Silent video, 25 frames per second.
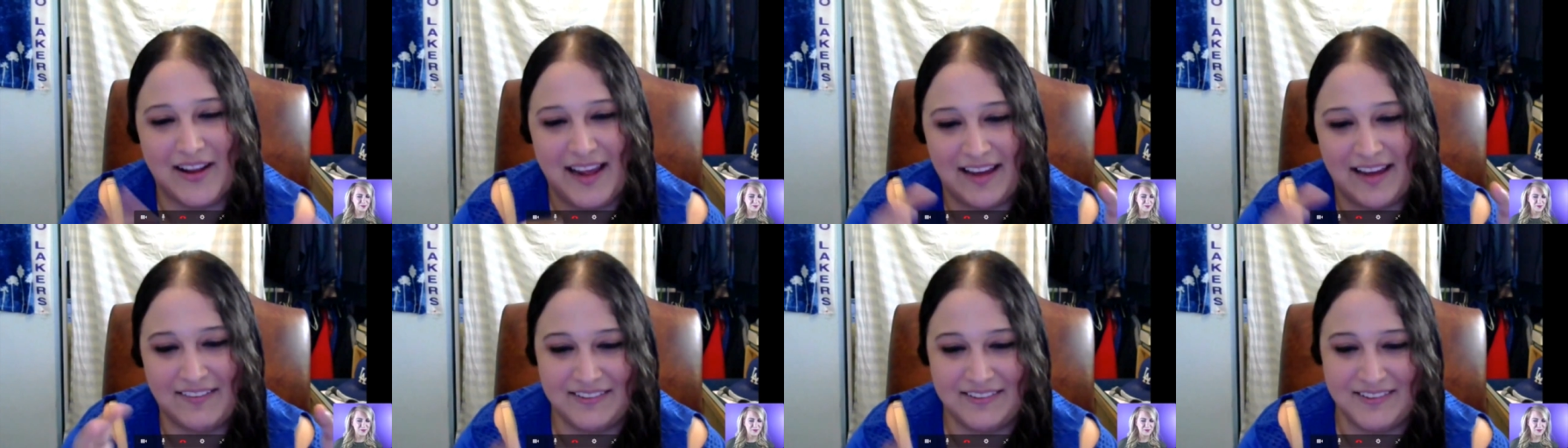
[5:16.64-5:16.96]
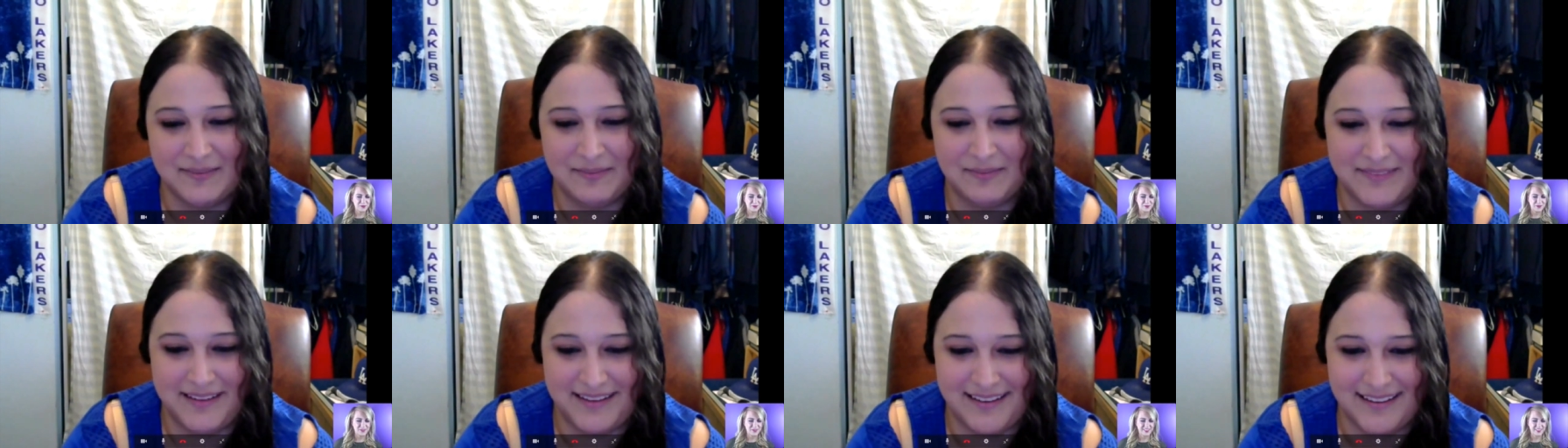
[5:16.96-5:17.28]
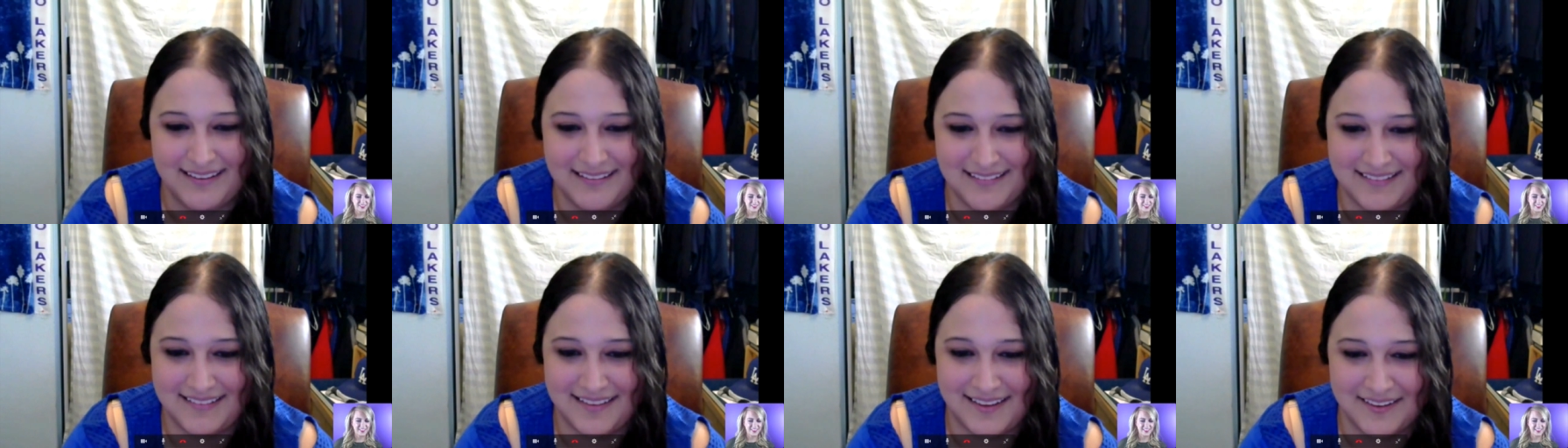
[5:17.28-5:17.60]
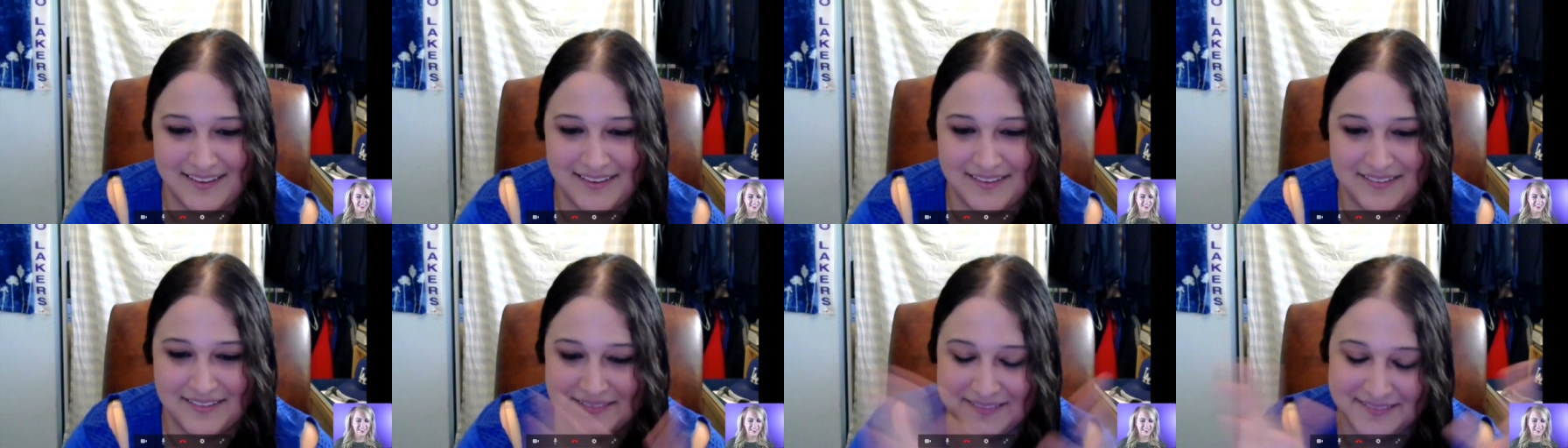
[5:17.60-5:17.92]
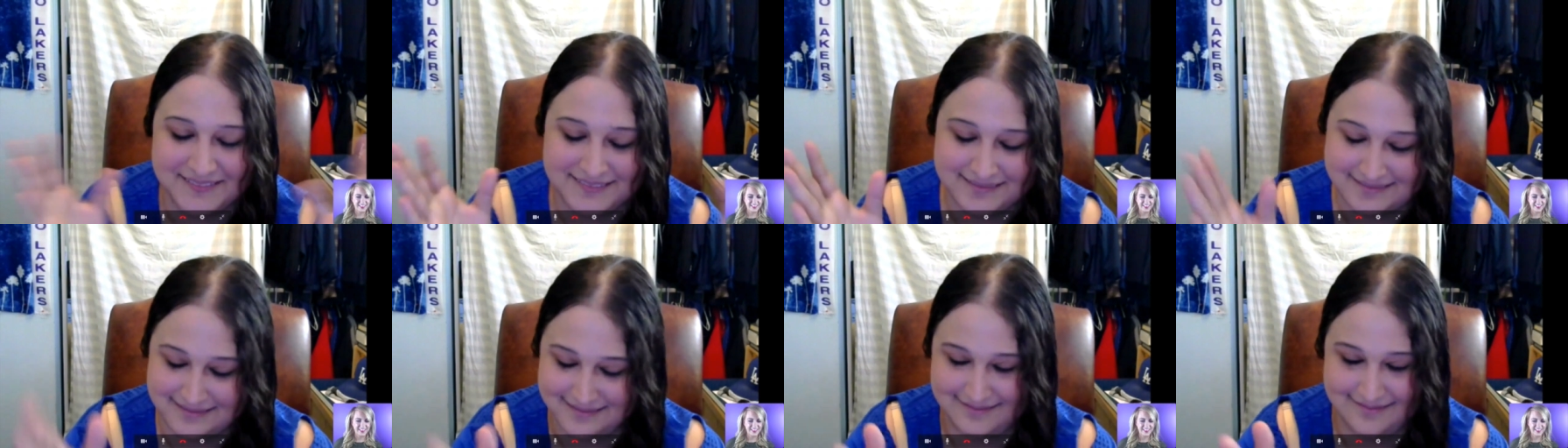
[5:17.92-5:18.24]
have something, you know,
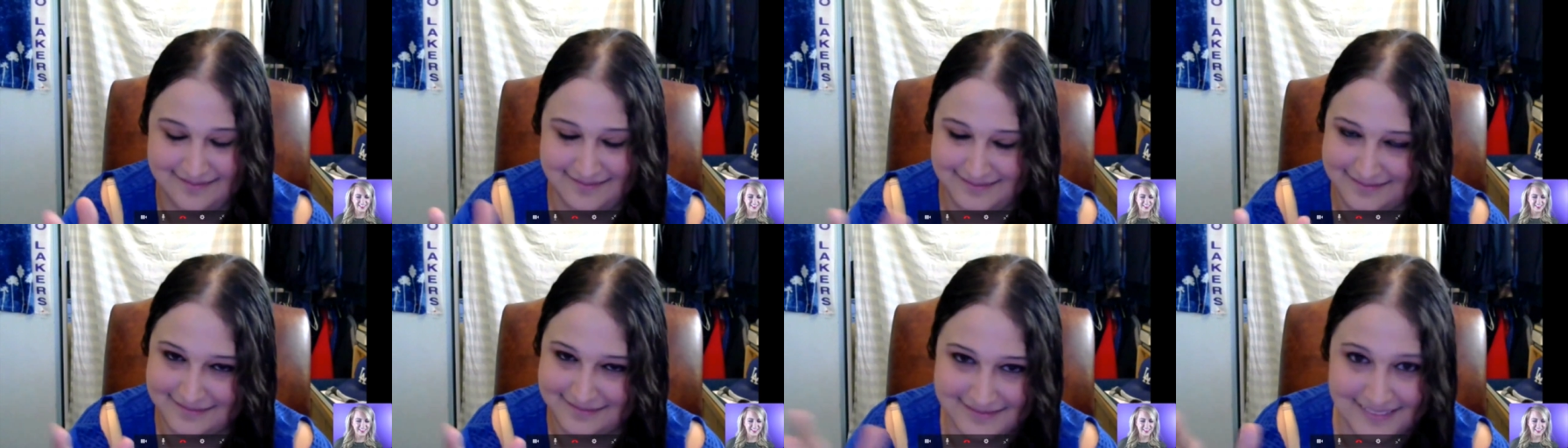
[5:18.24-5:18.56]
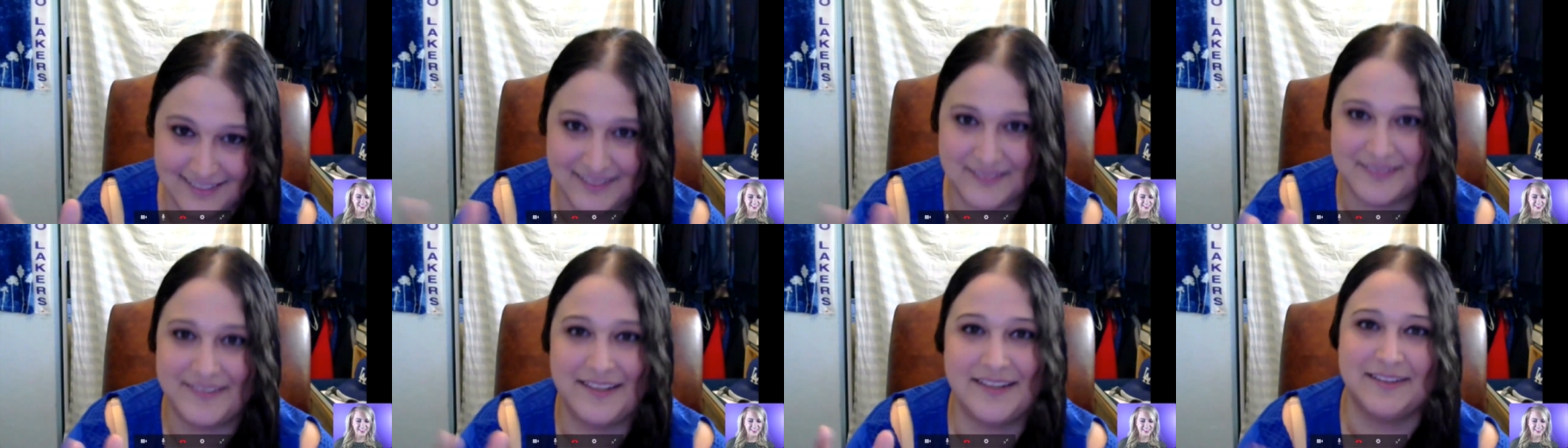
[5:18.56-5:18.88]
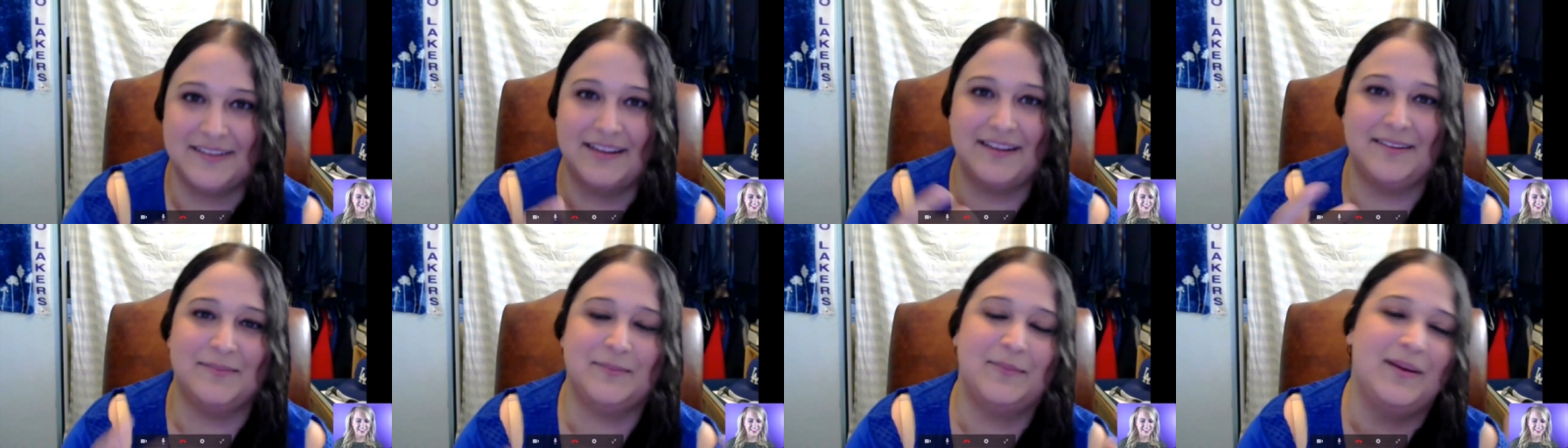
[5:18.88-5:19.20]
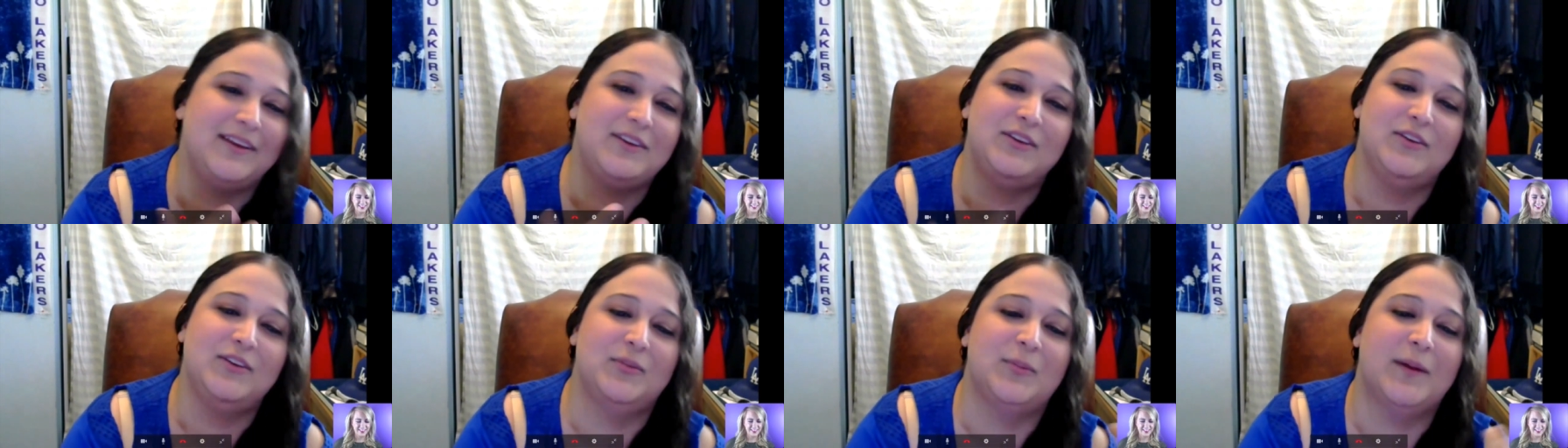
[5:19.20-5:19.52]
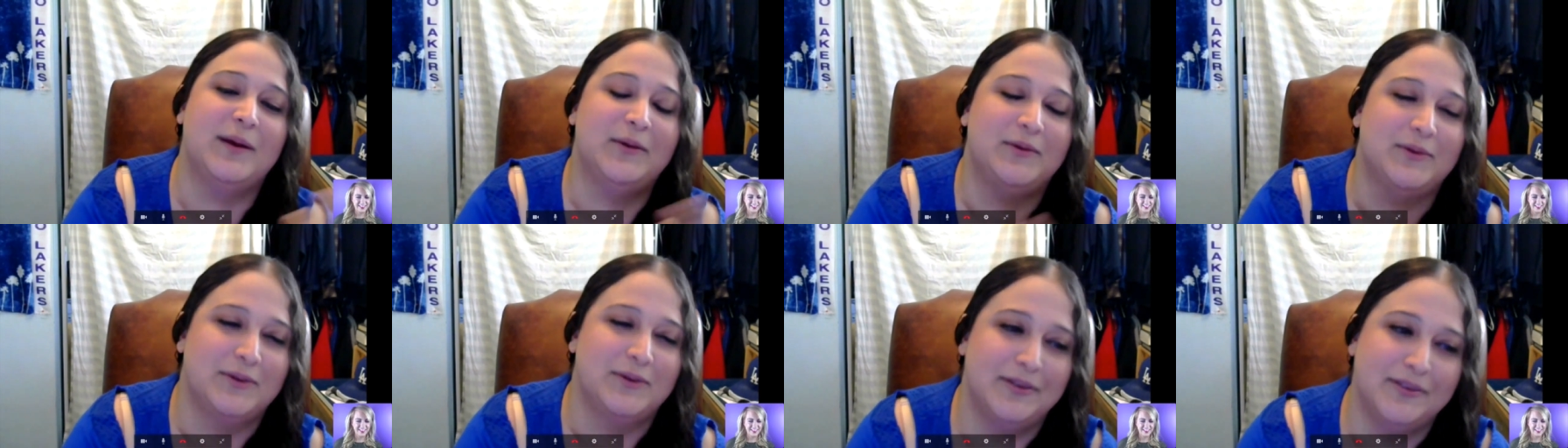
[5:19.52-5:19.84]
that, you know, that makes you
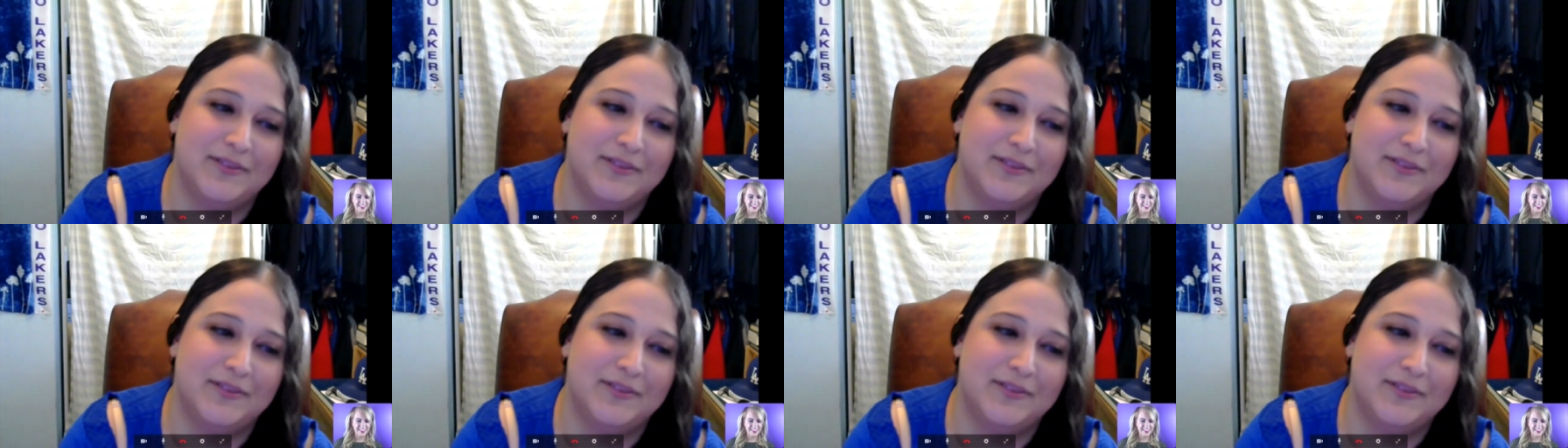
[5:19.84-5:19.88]
special,